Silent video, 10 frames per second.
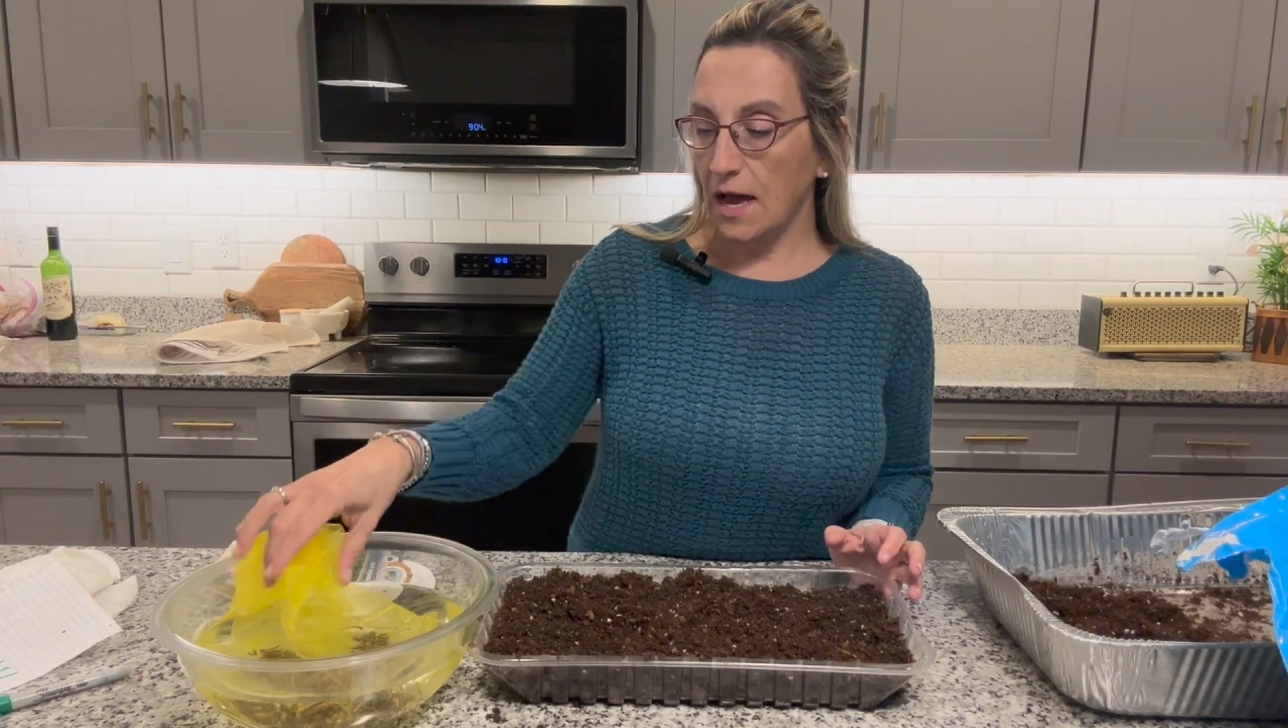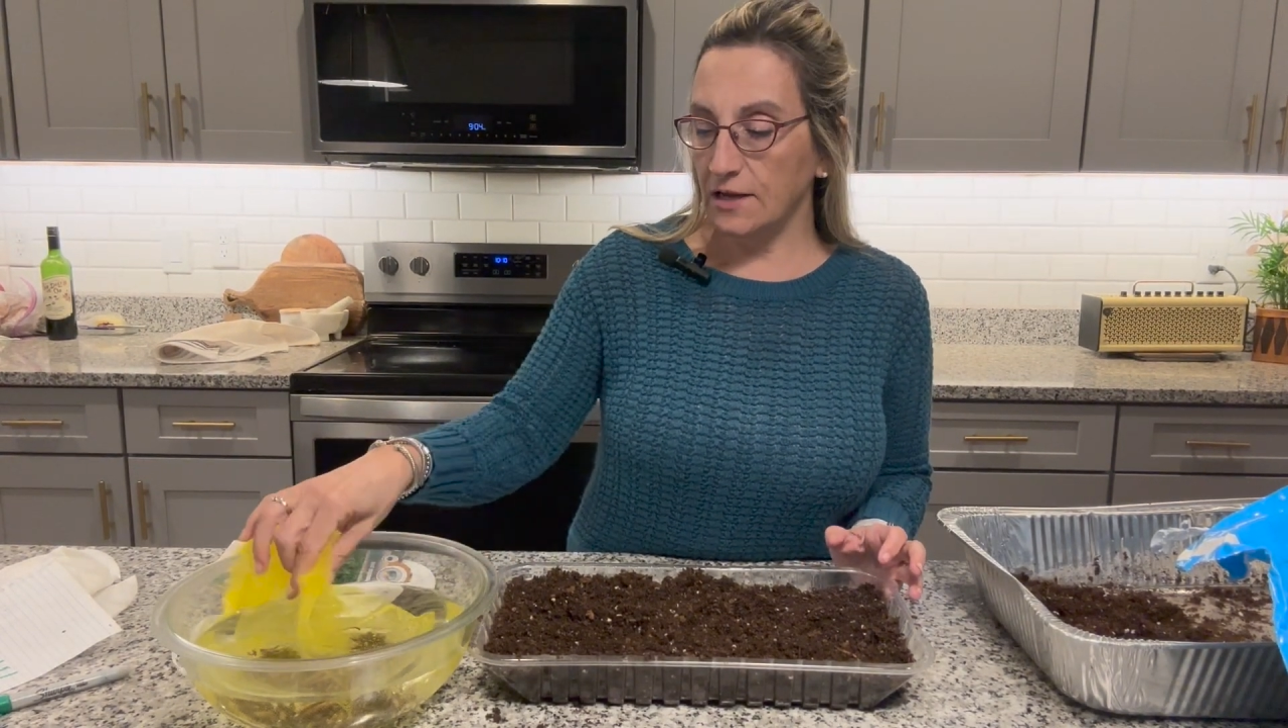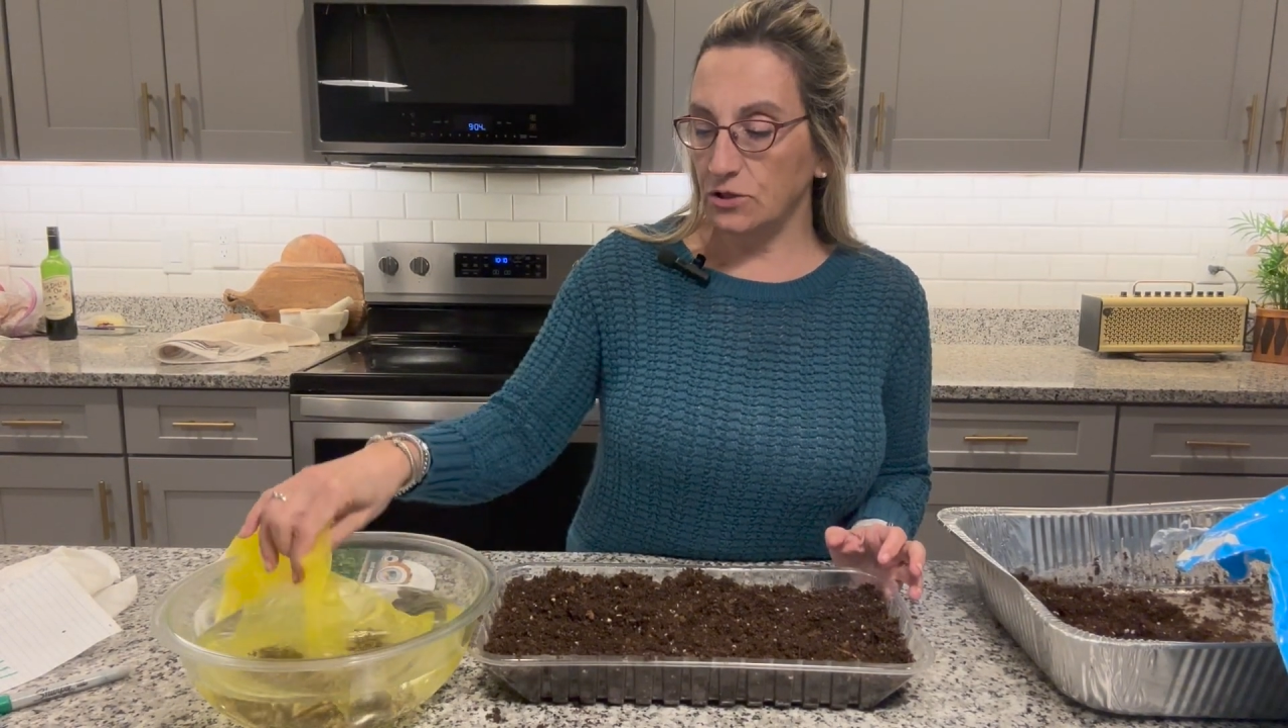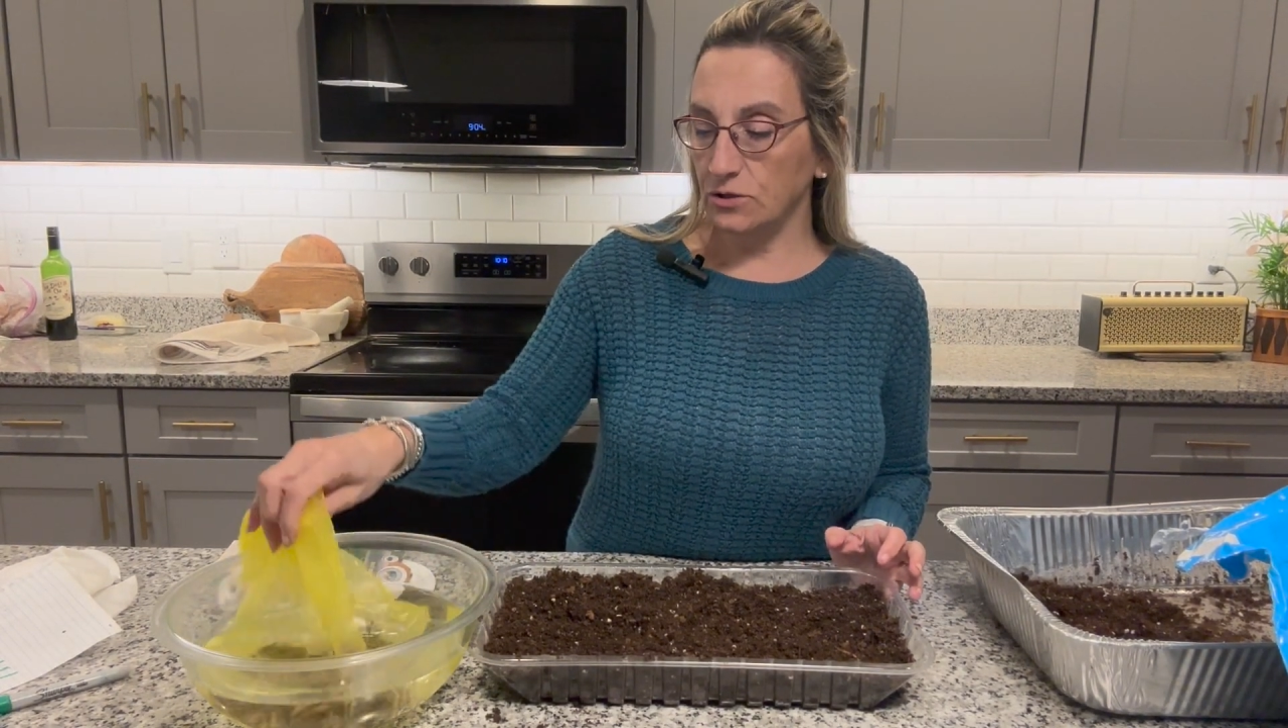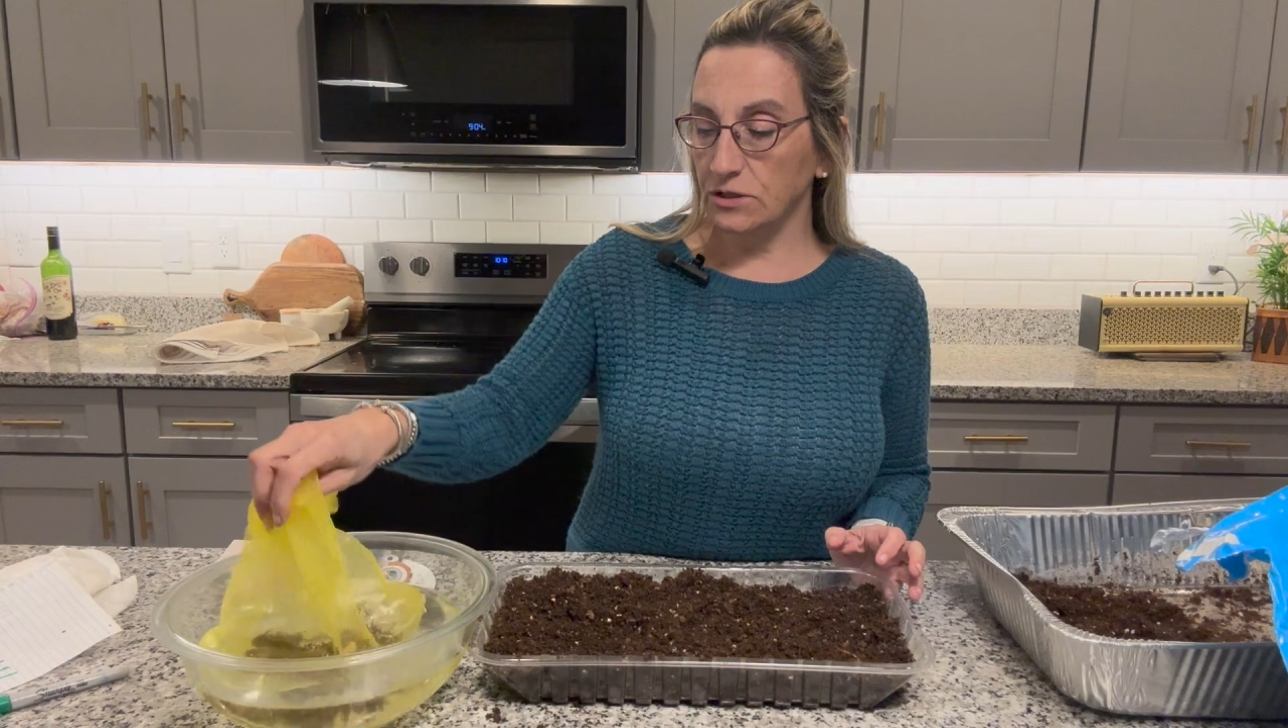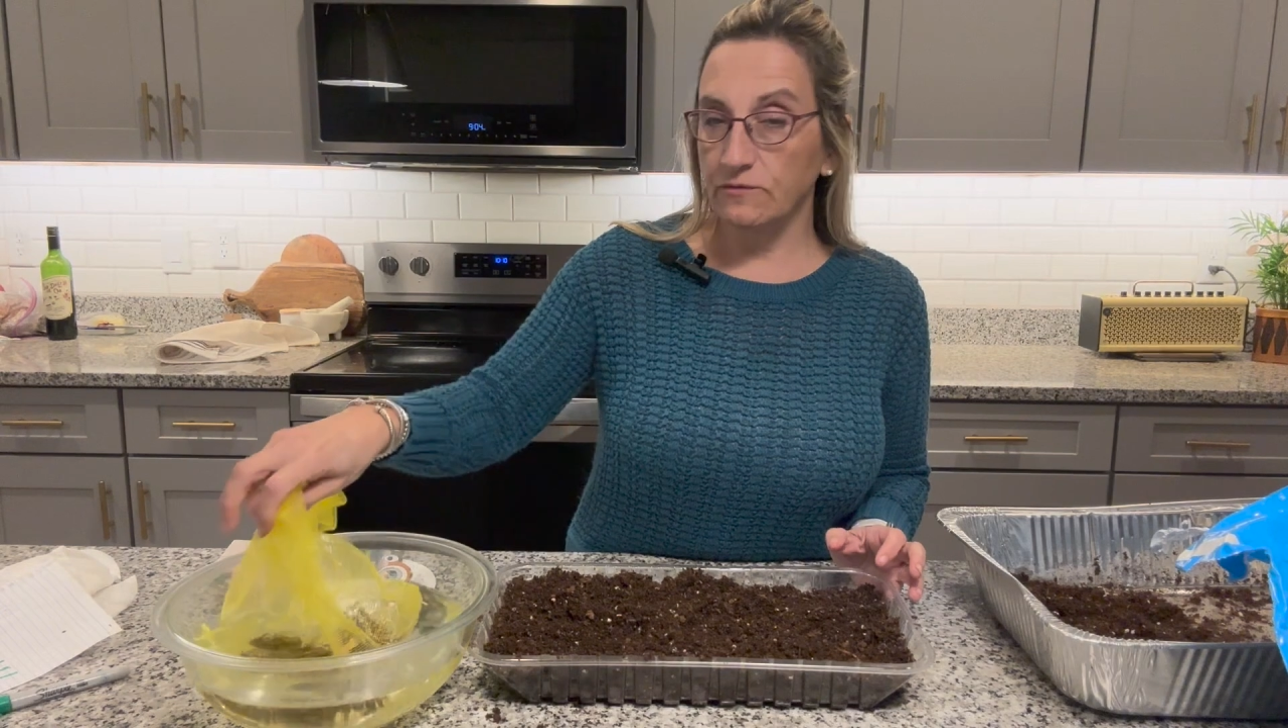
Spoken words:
I took the